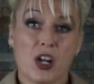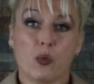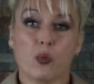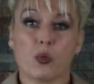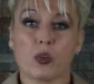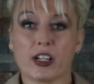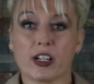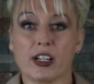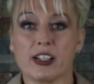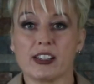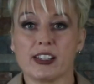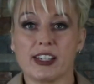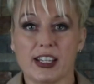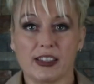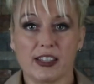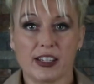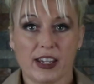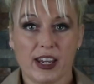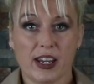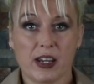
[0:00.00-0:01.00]
We're going to set
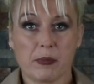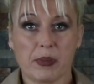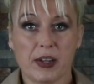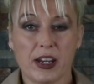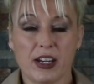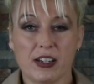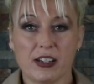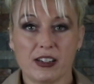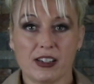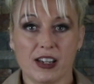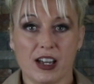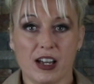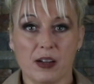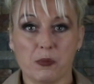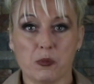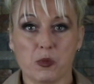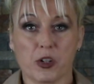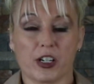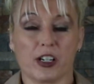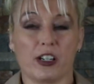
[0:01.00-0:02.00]
the campaigns
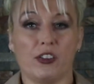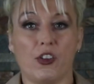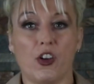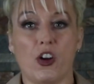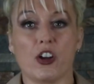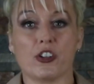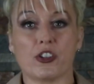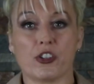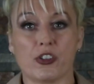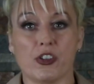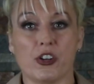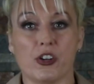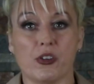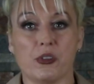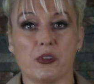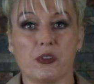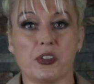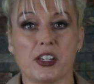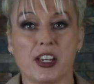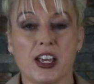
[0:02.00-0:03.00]
up, we're going to launch
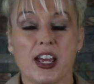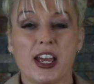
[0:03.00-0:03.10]
those,